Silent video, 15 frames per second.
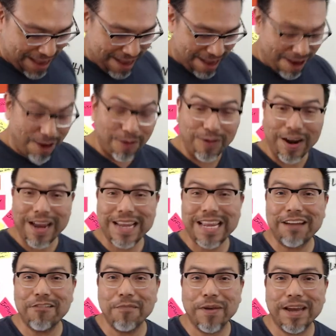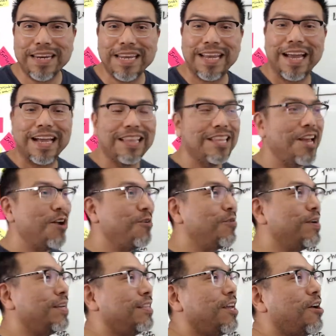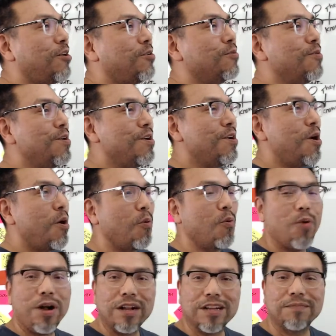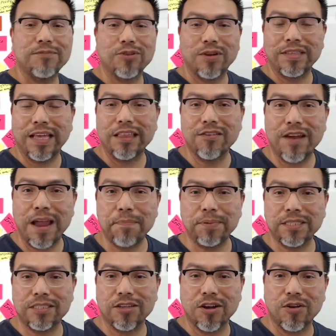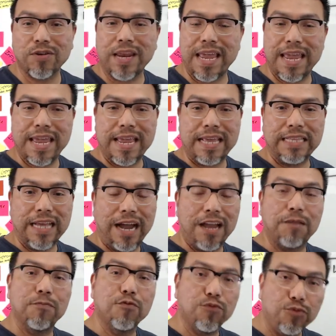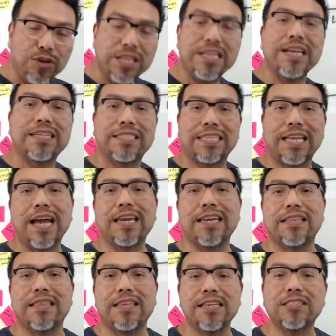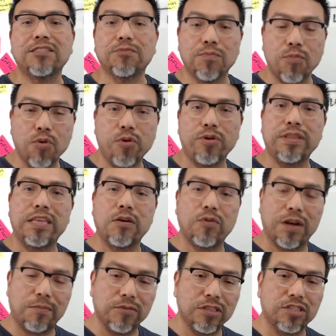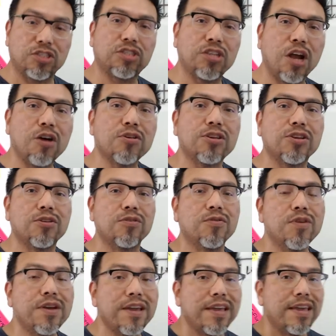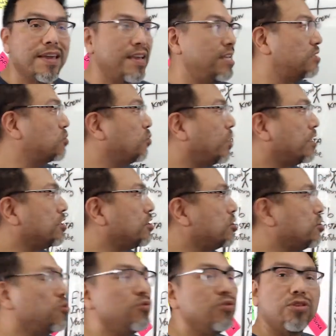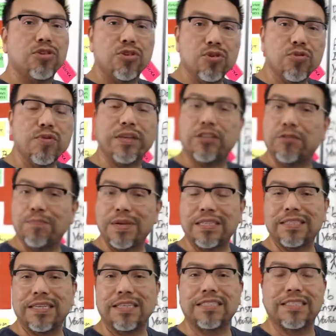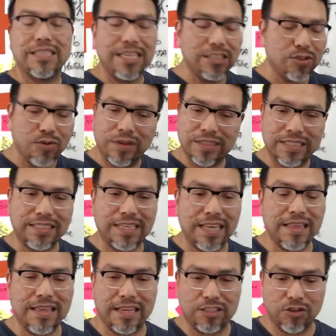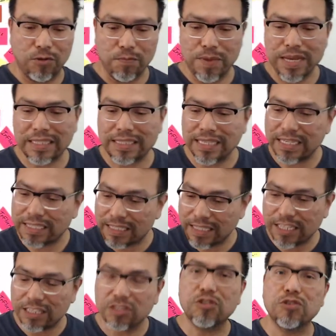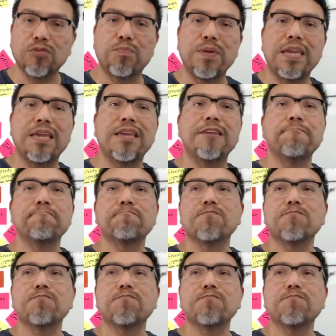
All right, everybody. Hello, hello. Welcome to another episode. And I am really excited this morning. What I'm going to show you is what you you and your business need to understand this. Your business needs to be,